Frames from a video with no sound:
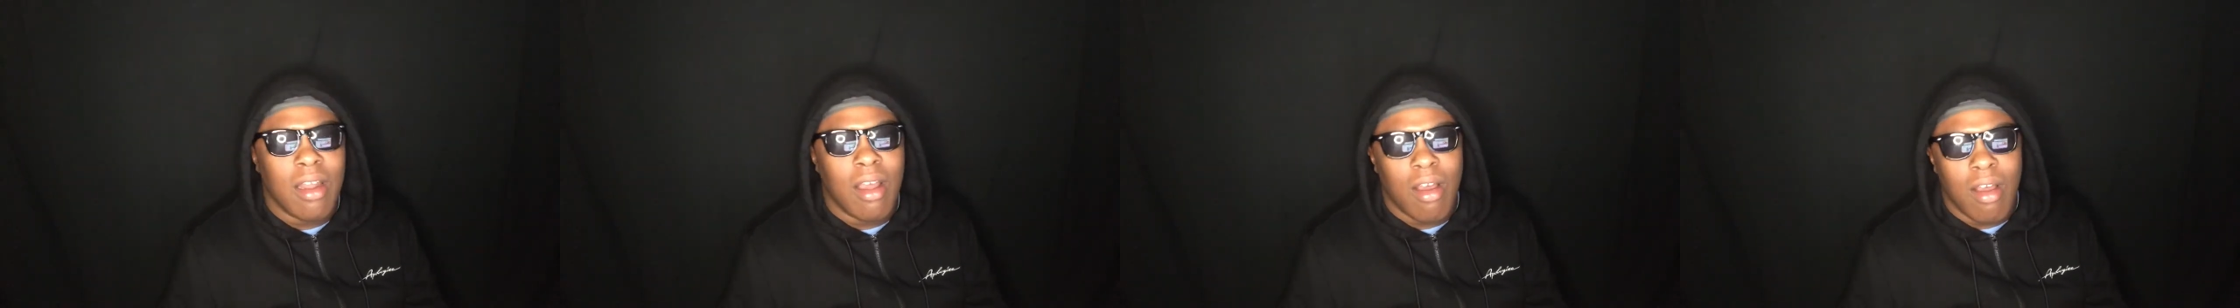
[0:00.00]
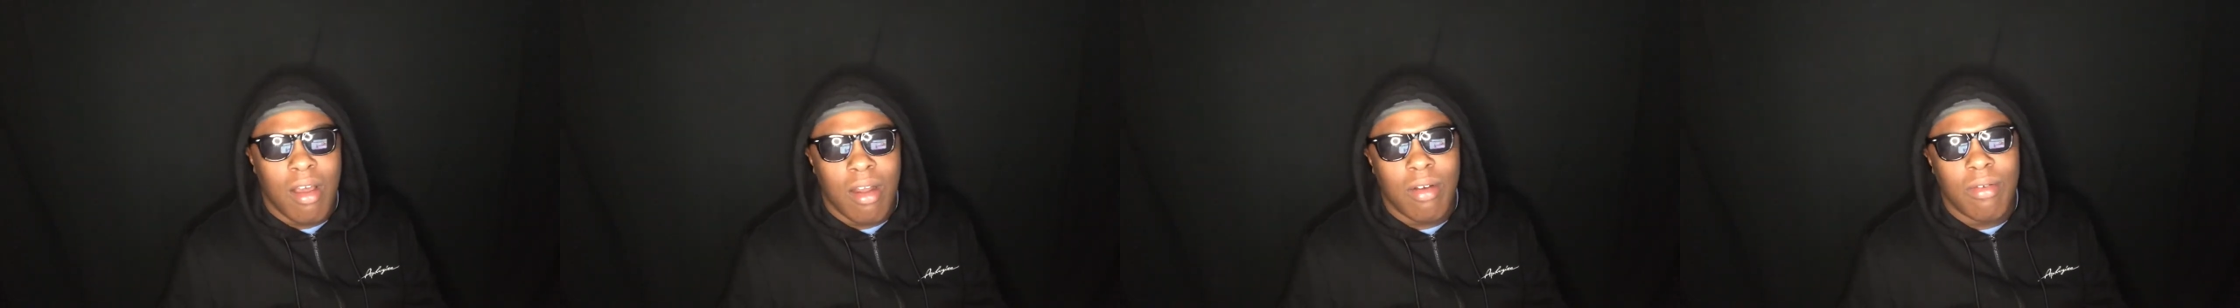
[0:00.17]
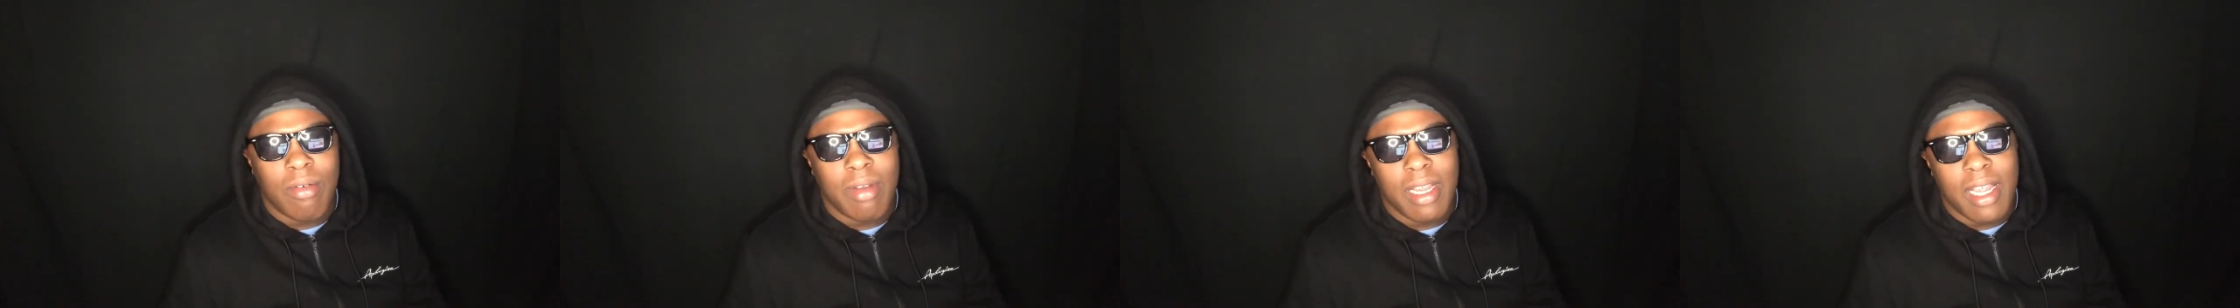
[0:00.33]

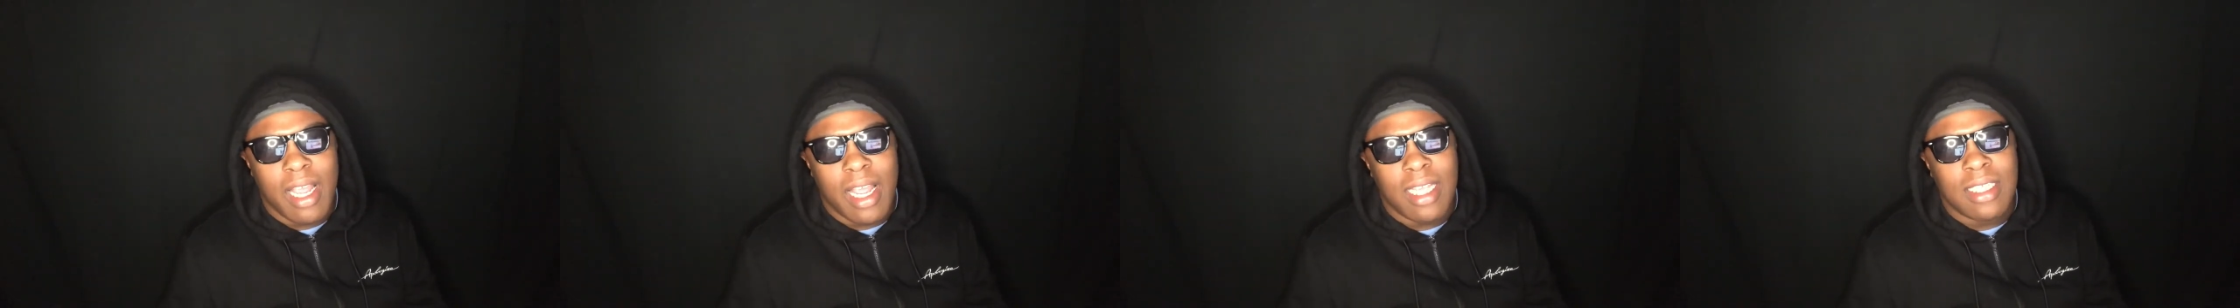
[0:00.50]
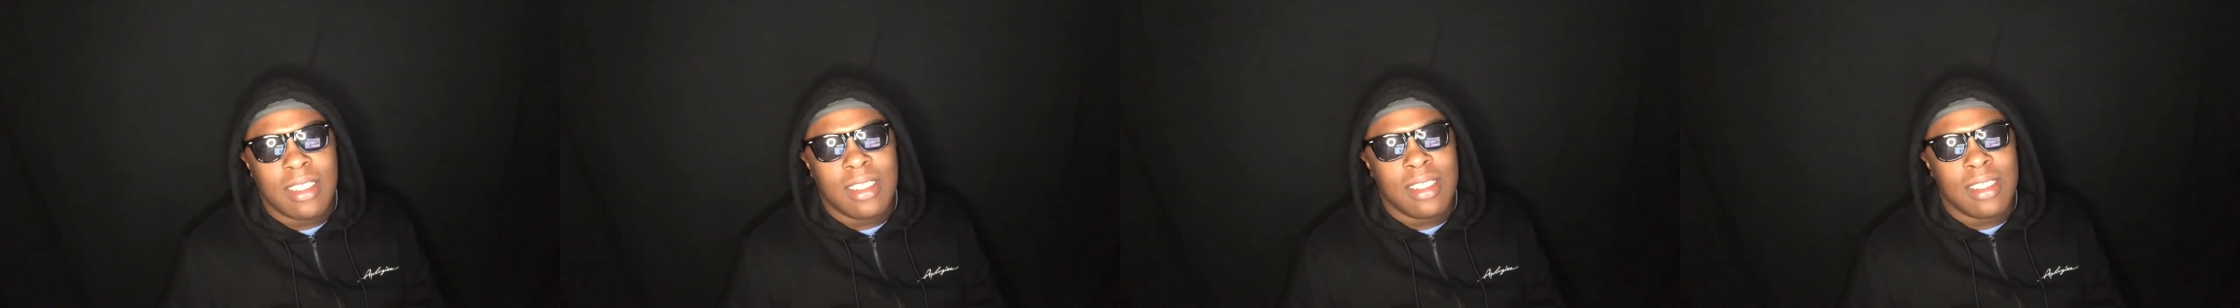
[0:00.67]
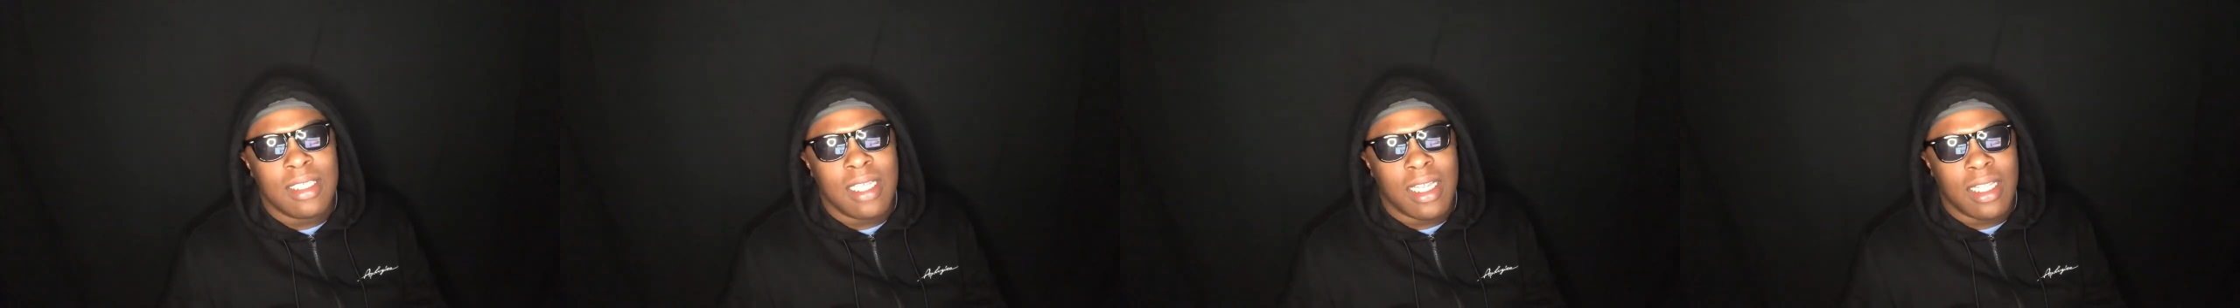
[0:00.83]
all the
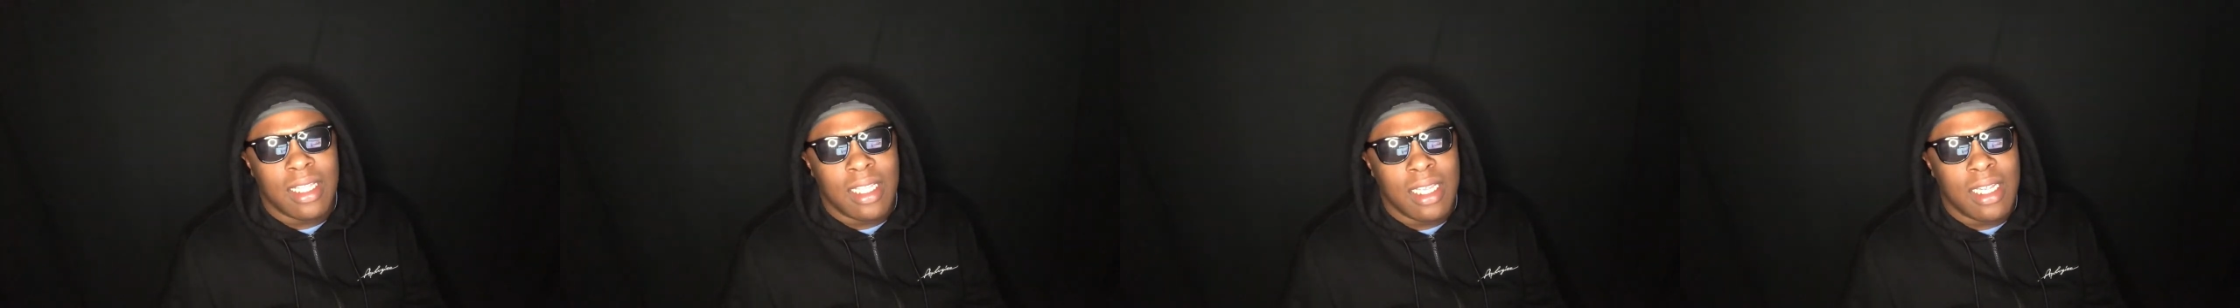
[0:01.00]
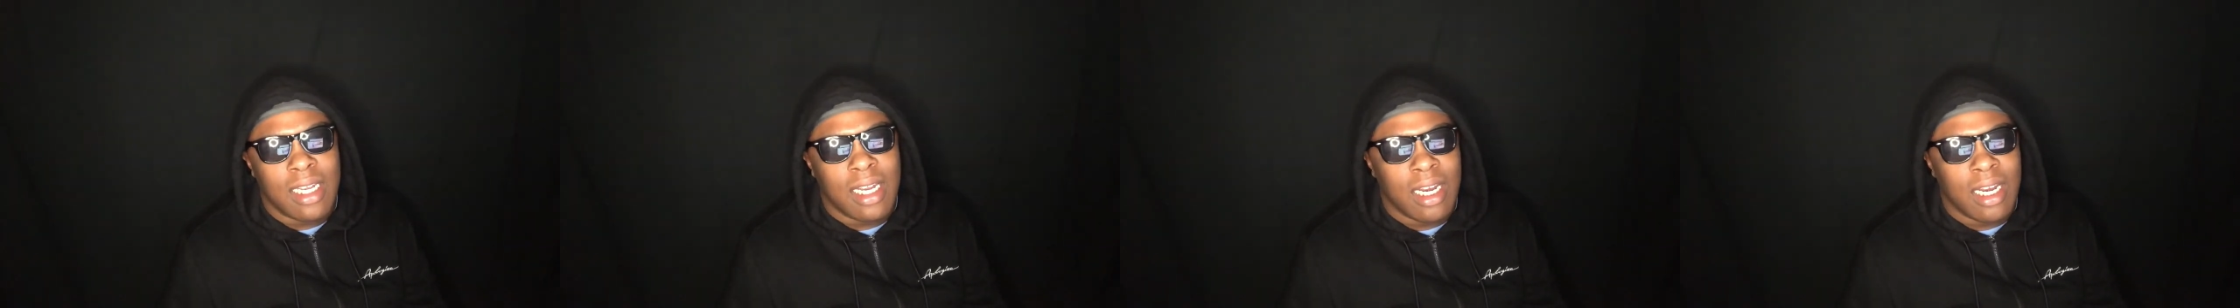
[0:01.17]
reactions I did